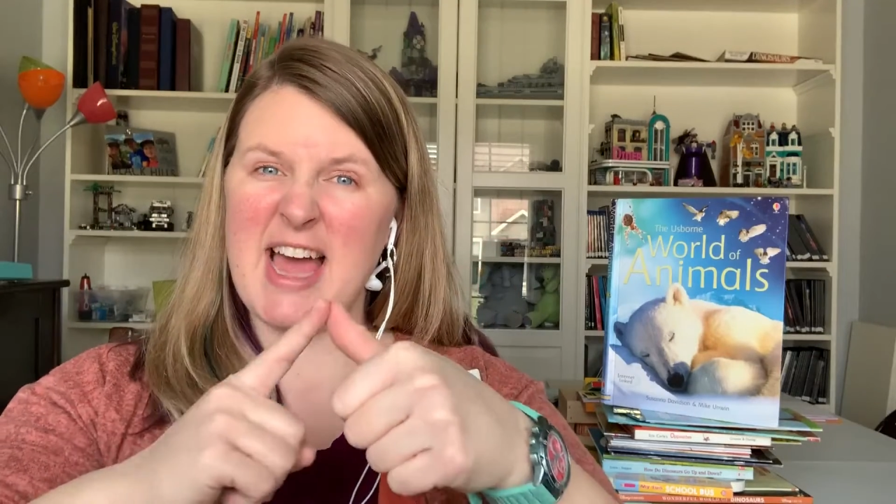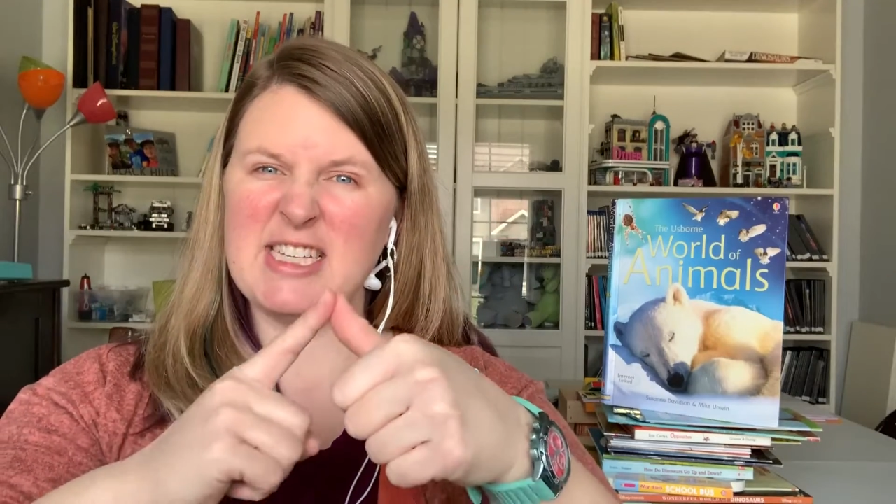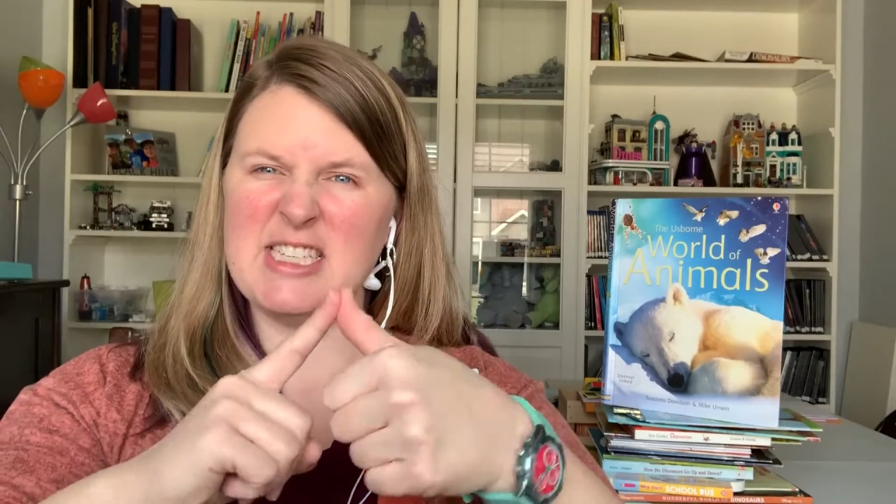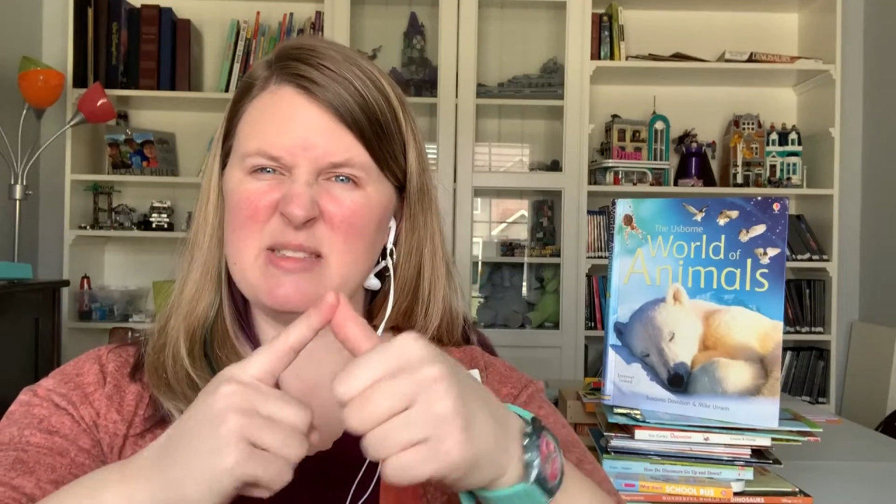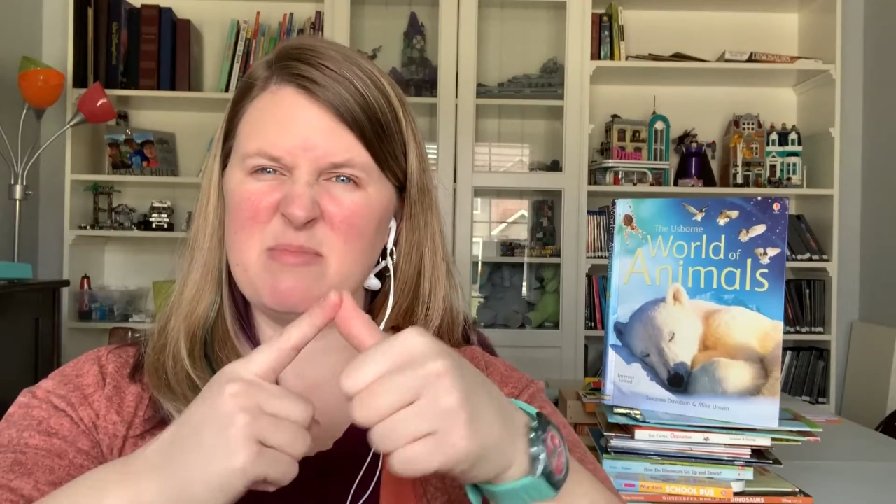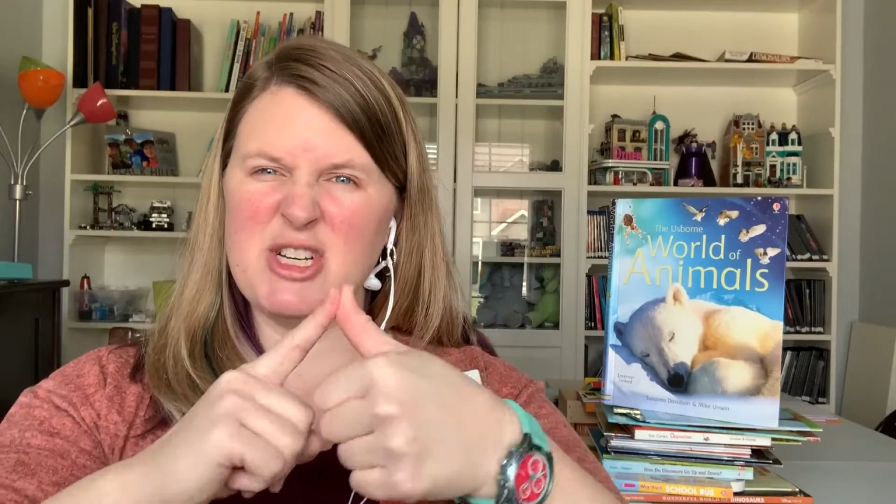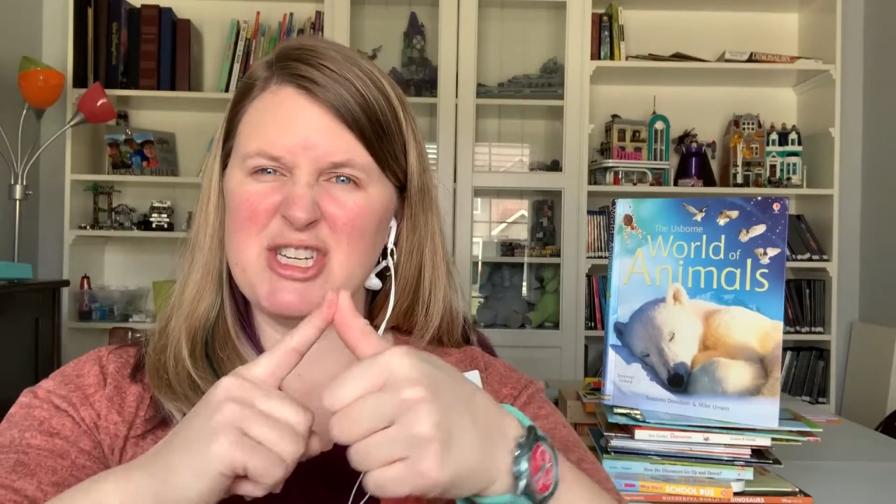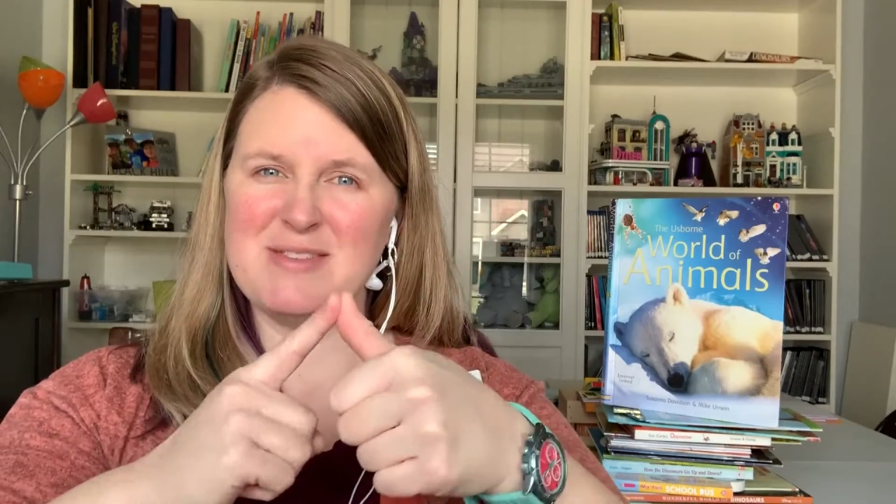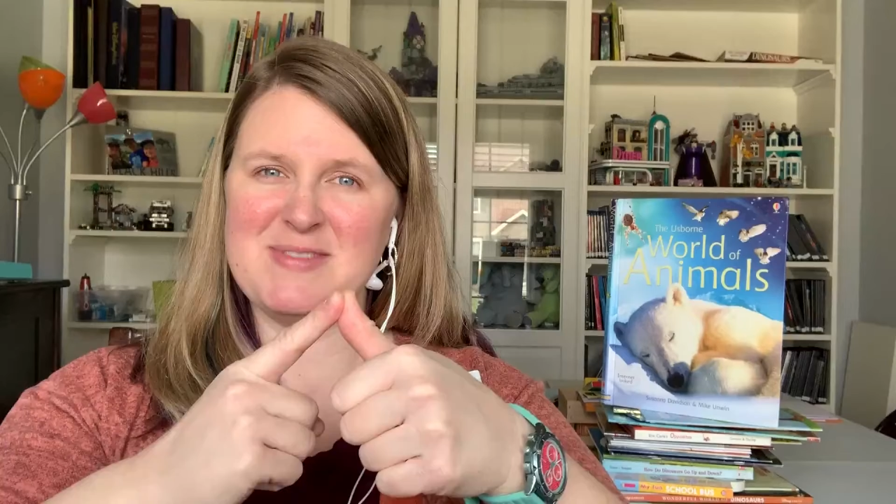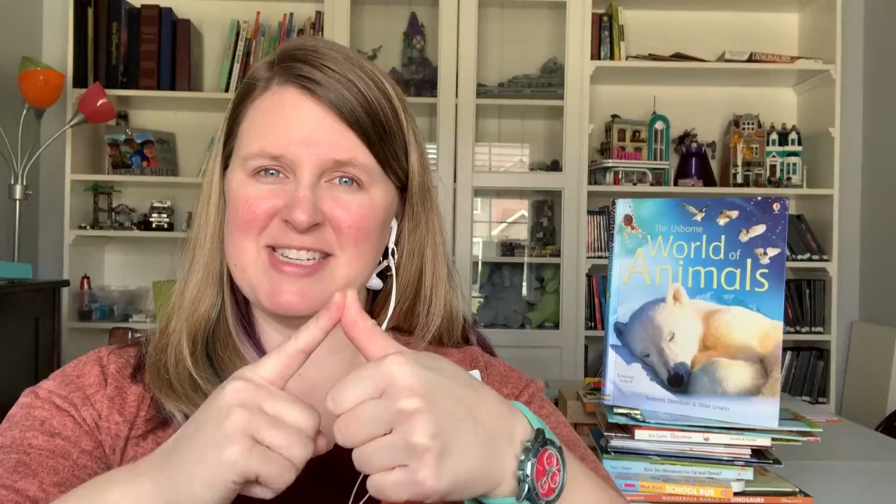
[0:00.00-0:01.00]
and
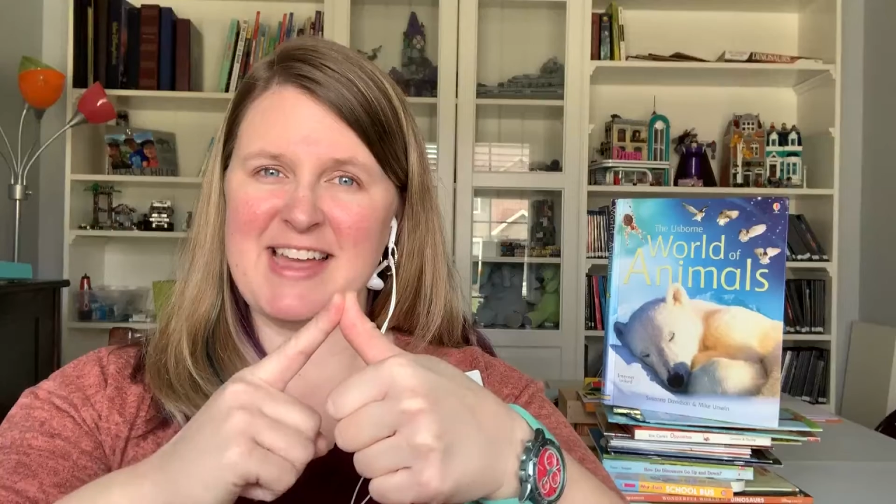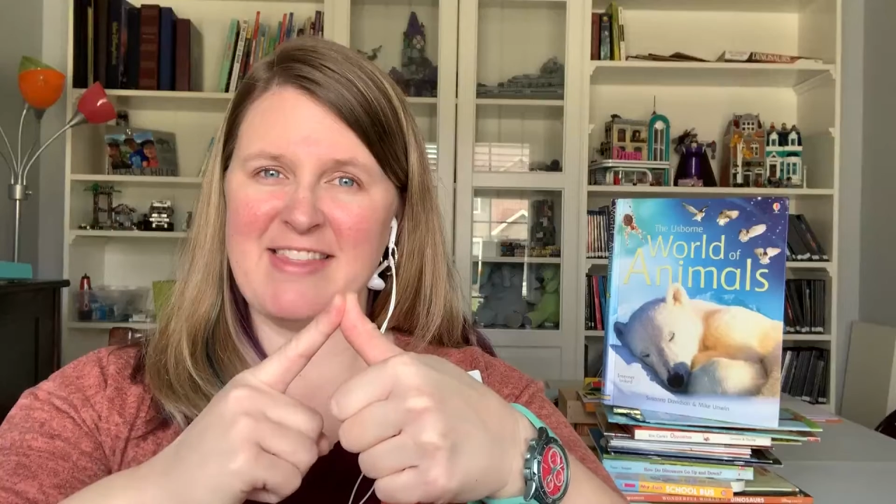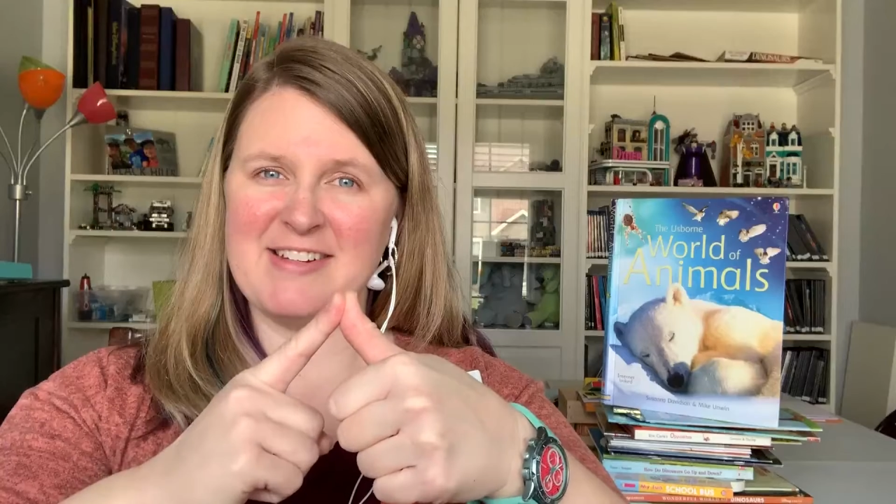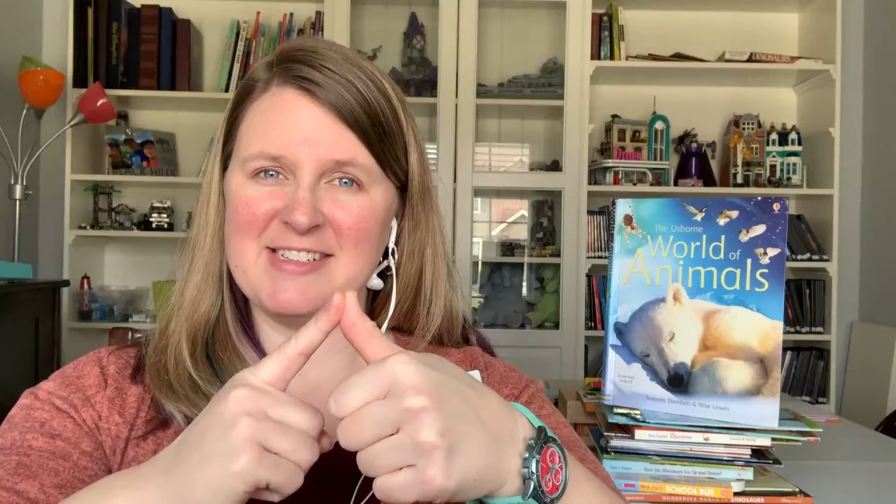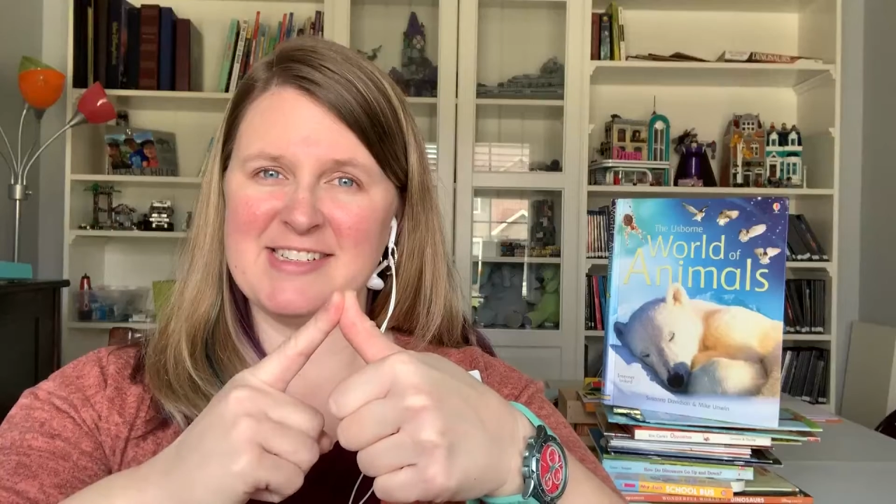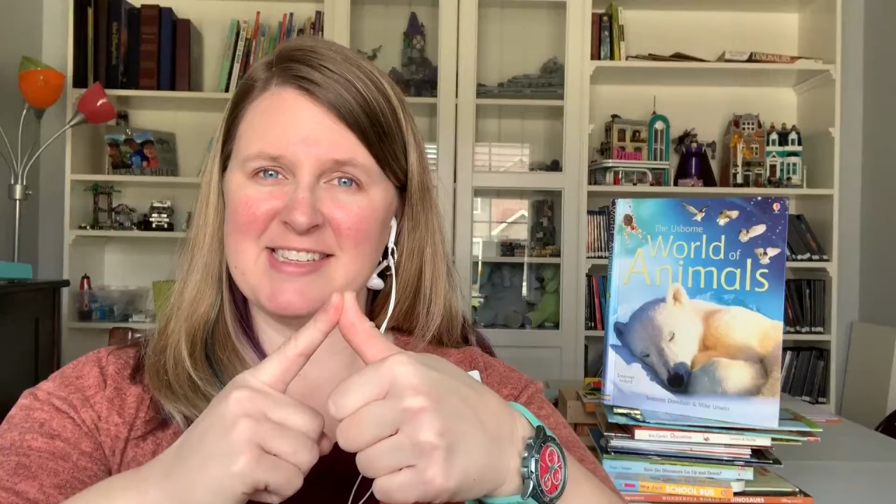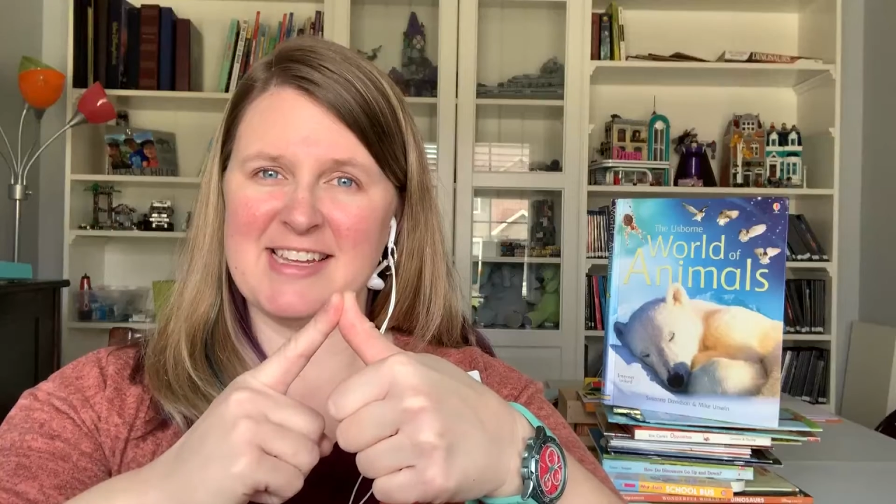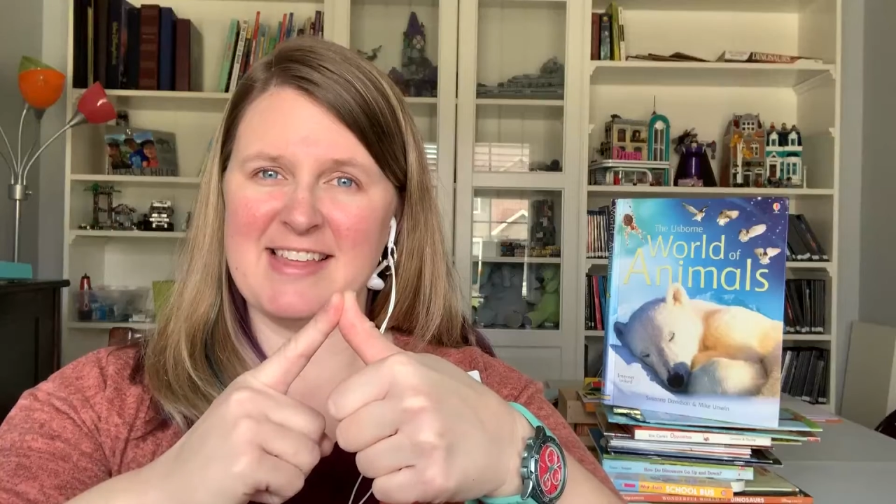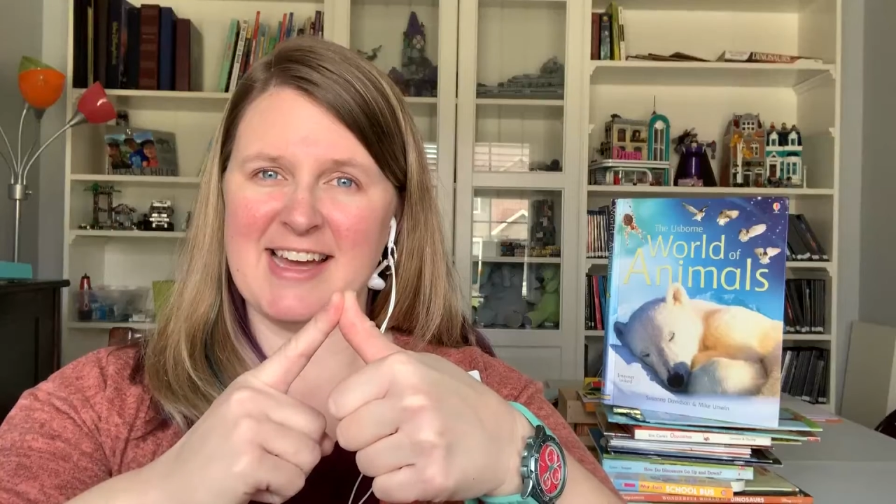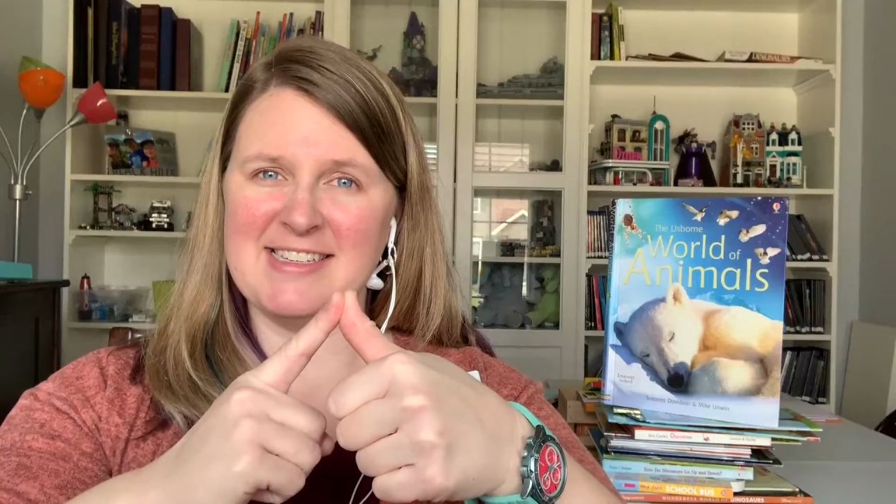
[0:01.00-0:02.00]
smush them together just
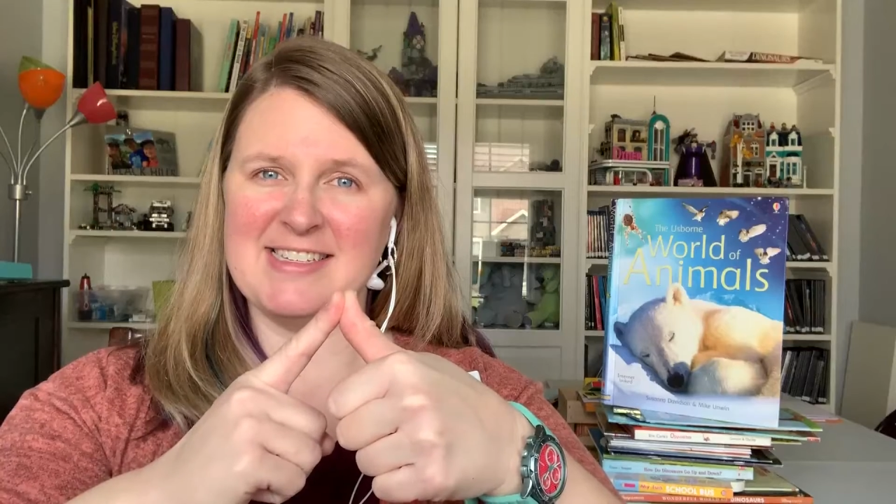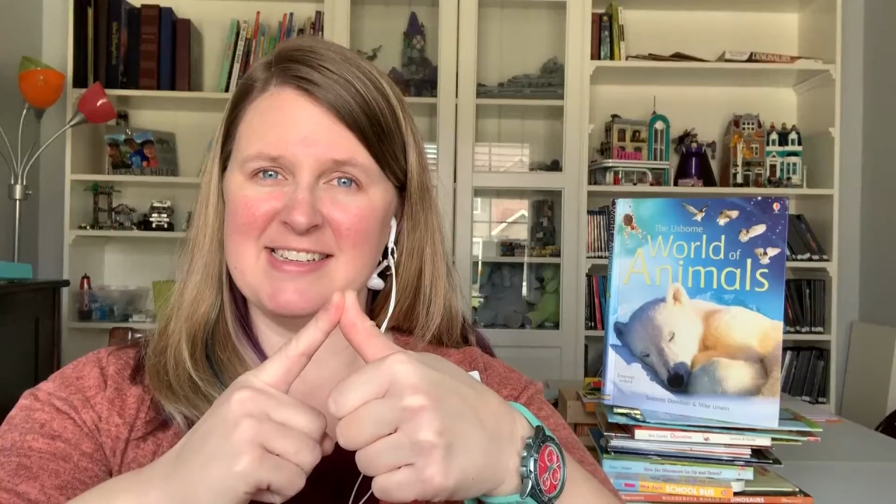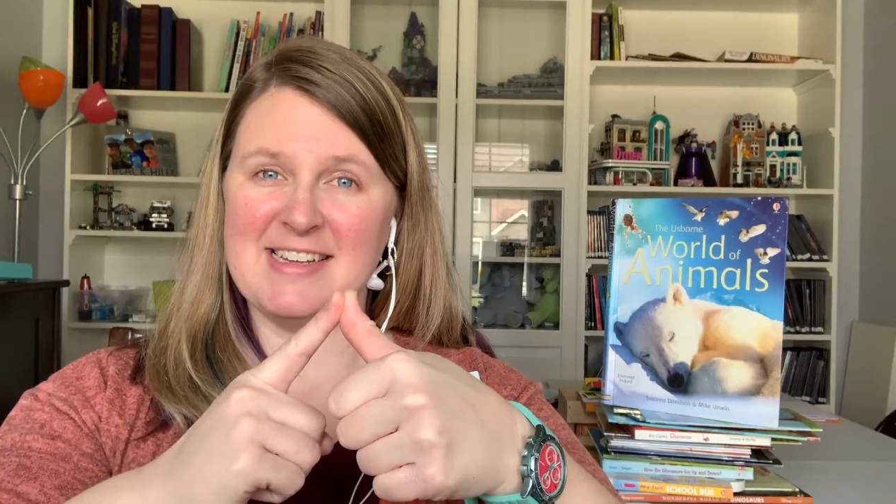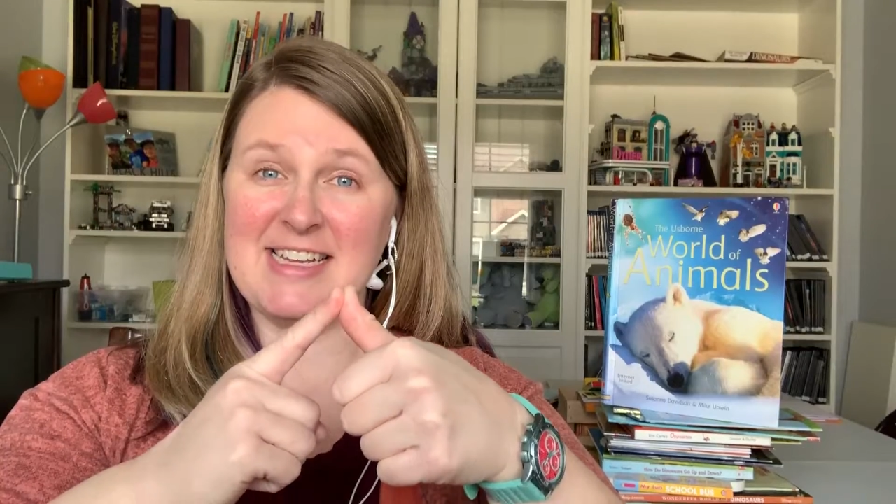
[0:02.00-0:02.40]
like that.